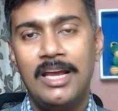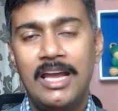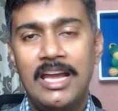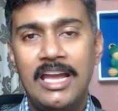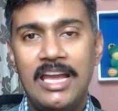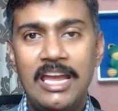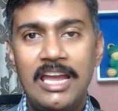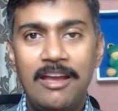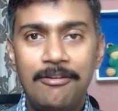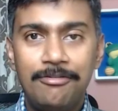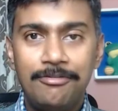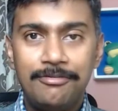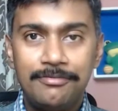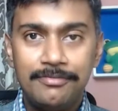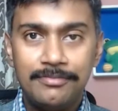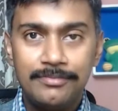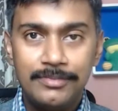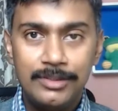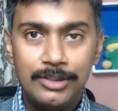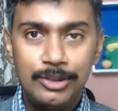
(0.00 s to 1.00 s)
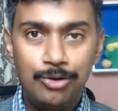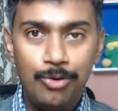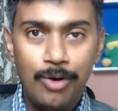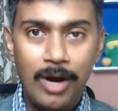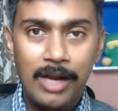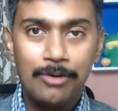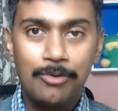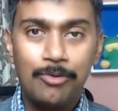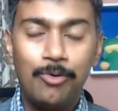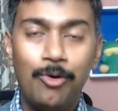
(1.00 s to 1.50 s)
If you
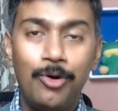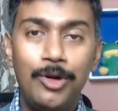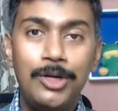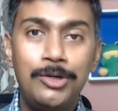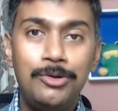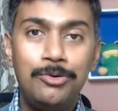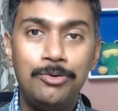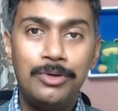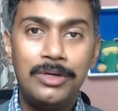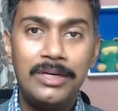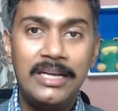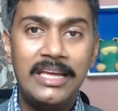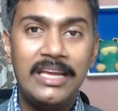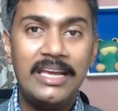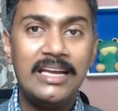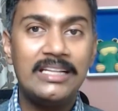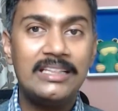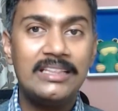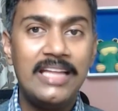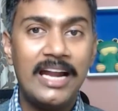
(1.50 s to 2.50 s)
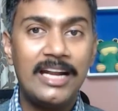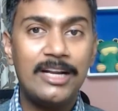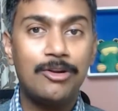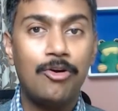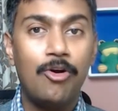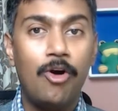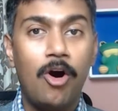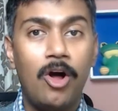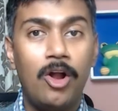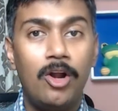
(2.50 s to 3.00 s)
are going to take that
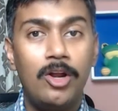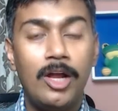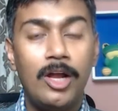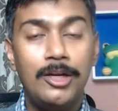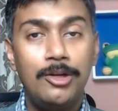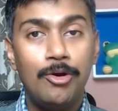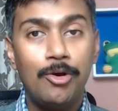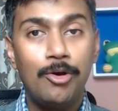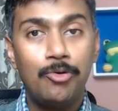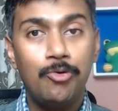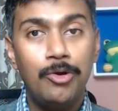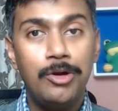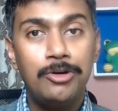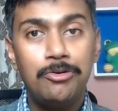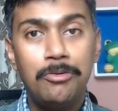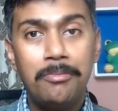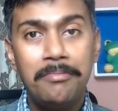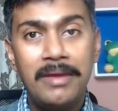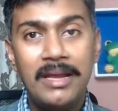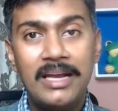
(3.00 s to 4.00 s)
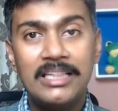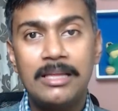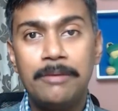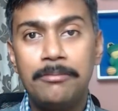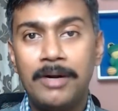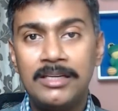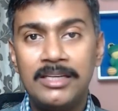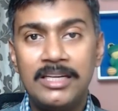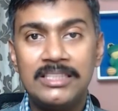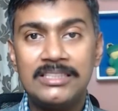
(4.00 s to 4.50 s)
call and you are going to make them
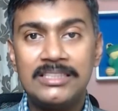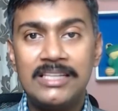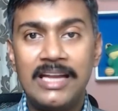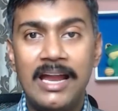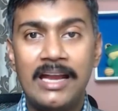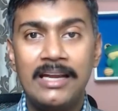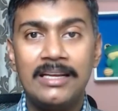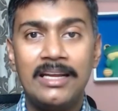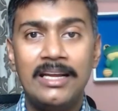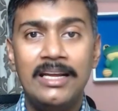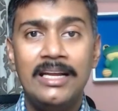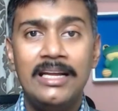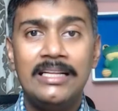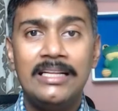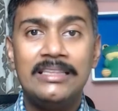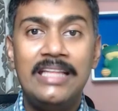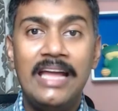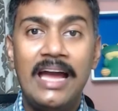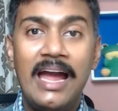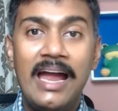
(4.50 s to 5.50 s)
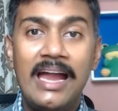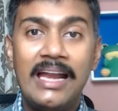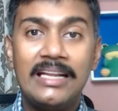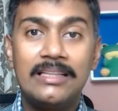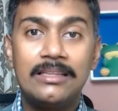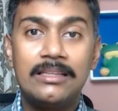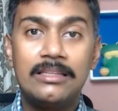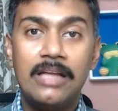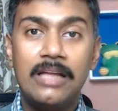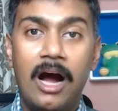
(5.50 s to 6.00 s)
understand
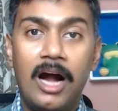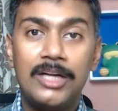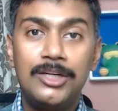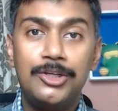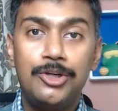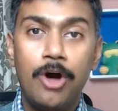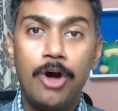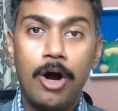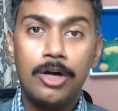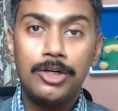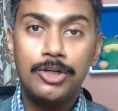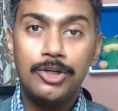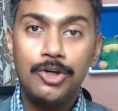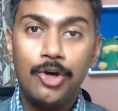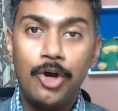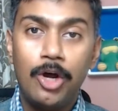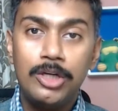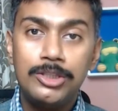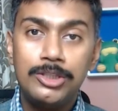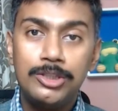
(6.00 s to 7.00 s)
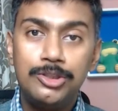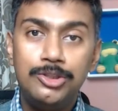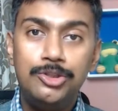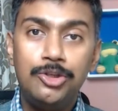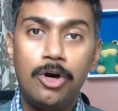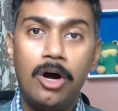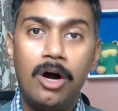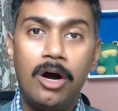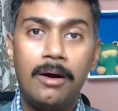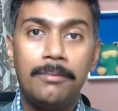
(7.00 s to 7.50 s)
that a doctor's
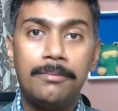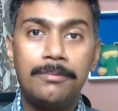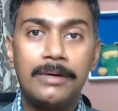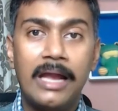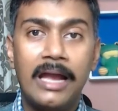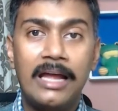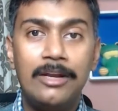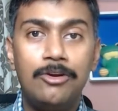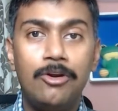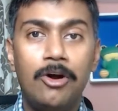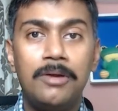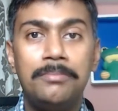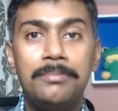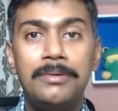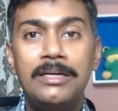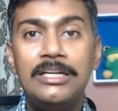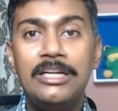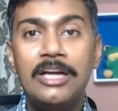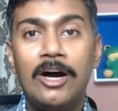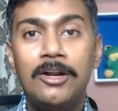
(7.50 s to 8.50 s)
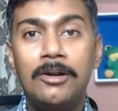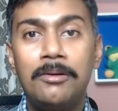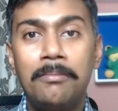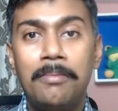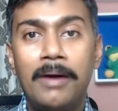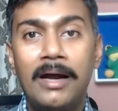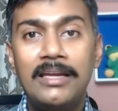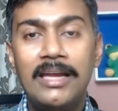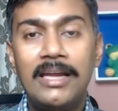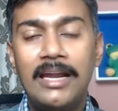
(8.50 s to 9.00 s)
job cannot be done
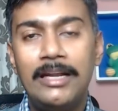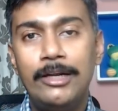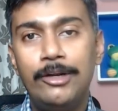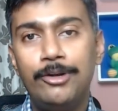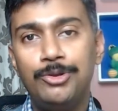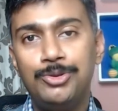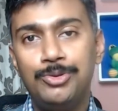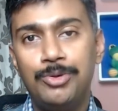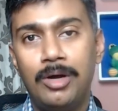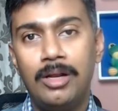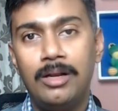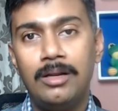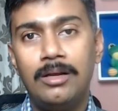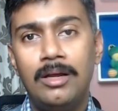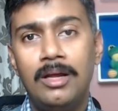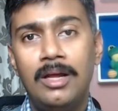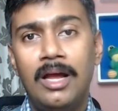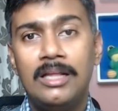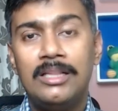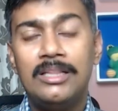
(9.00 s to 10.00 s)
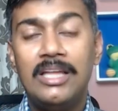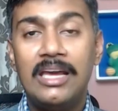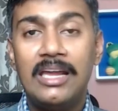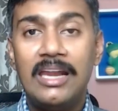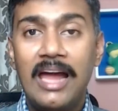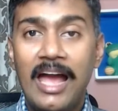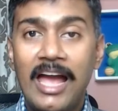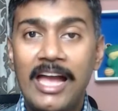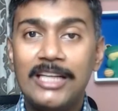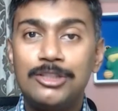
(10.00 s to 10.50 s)
by an individual,
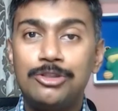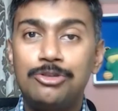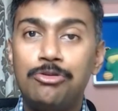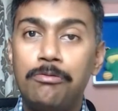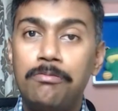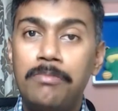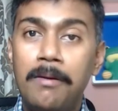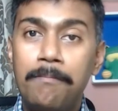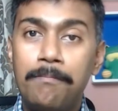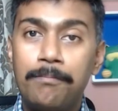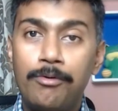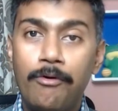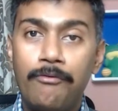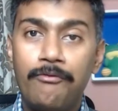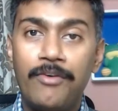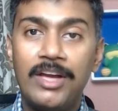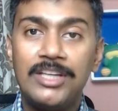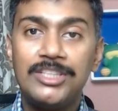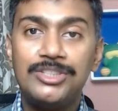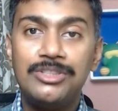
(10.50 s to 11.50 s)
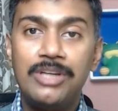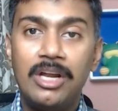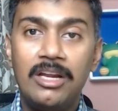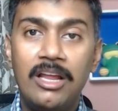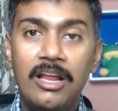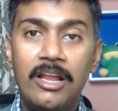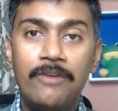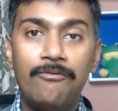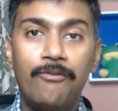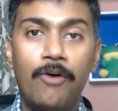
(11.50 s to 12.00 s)
there has to be professional
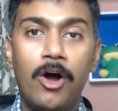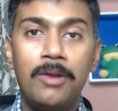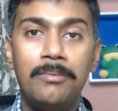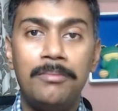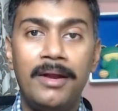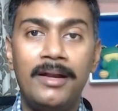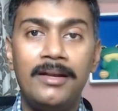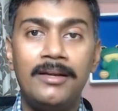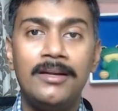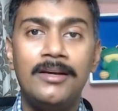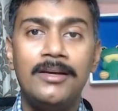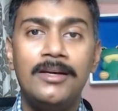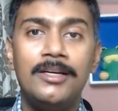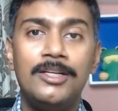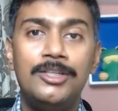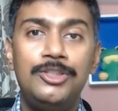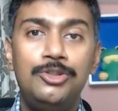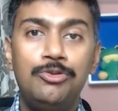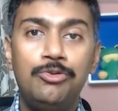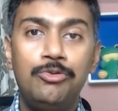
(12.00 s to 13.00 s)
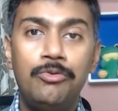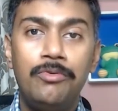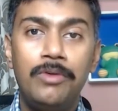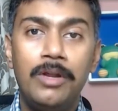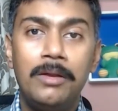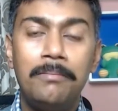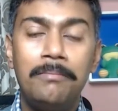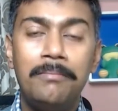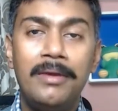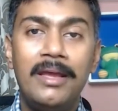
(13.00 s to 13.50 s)
involvement, you
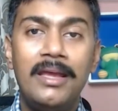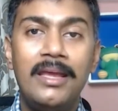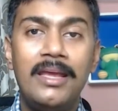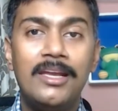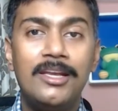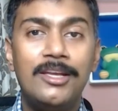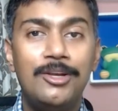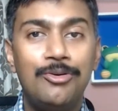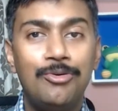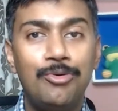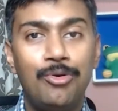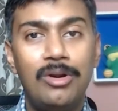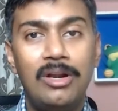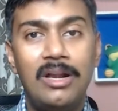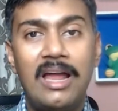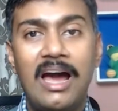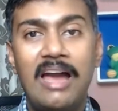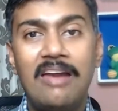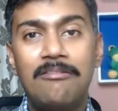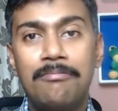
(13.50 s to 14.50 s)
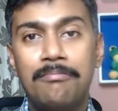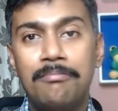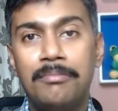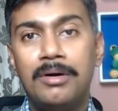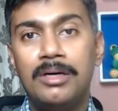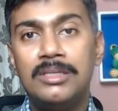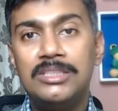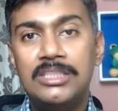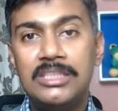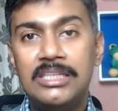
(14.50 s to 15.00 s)
will make your life
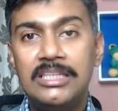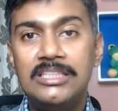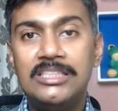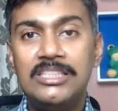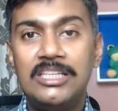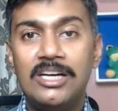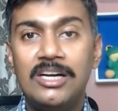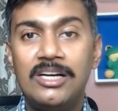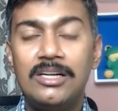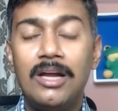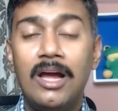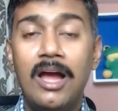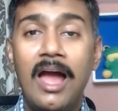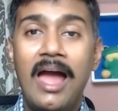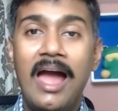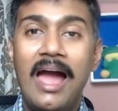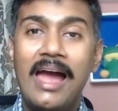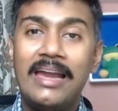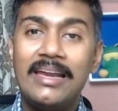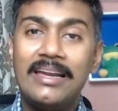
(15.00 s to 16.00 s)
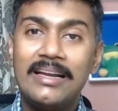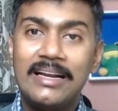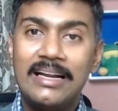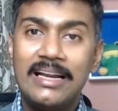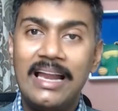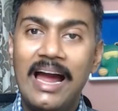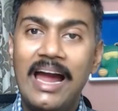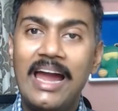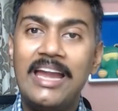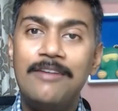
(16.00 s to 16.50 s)
much easier, and
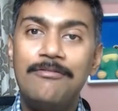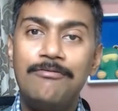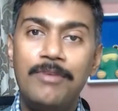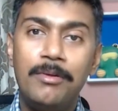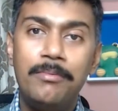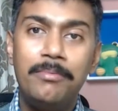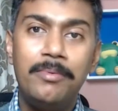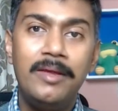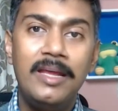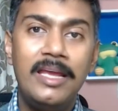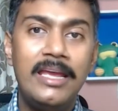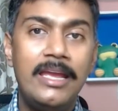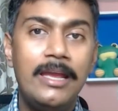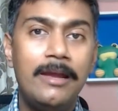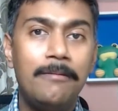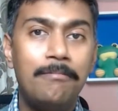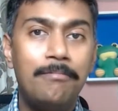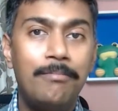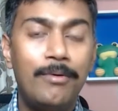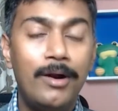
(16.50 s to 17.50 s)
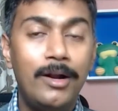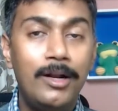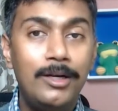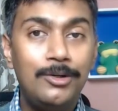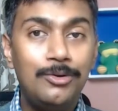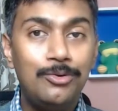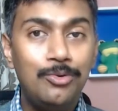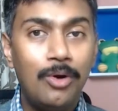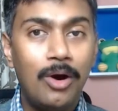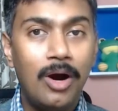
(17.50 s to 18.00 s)
client will be able
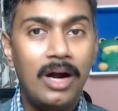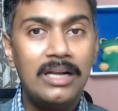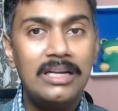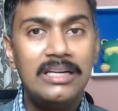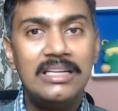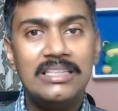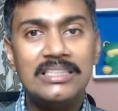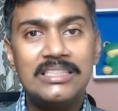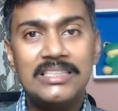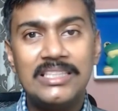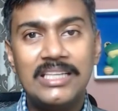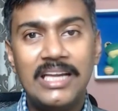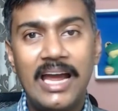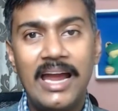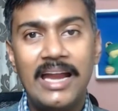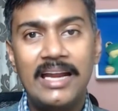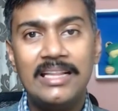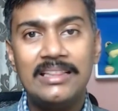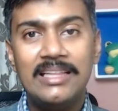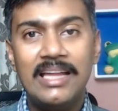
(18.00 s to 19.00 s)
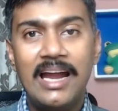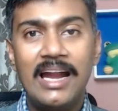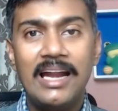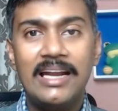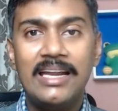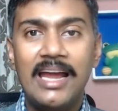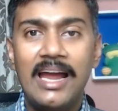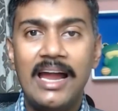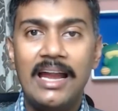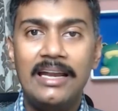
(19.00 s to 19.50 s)
to understand
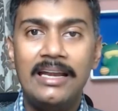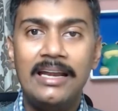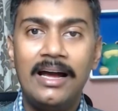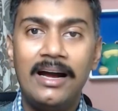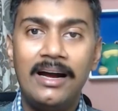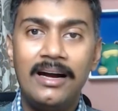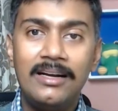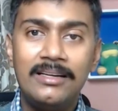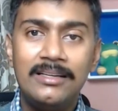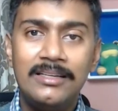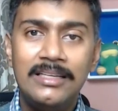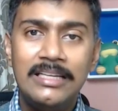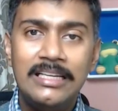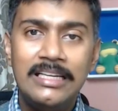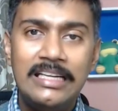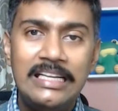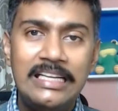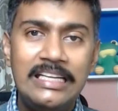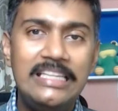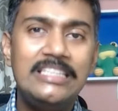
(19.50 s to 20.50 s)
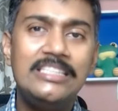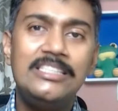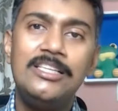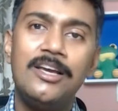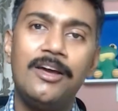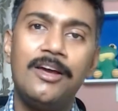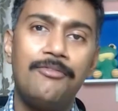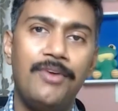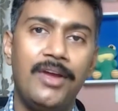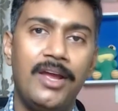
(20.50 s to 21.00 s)
that in an
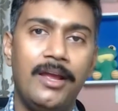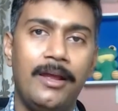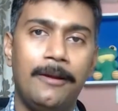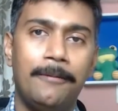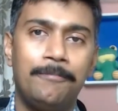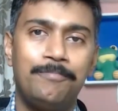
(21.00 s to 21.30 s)
easier way.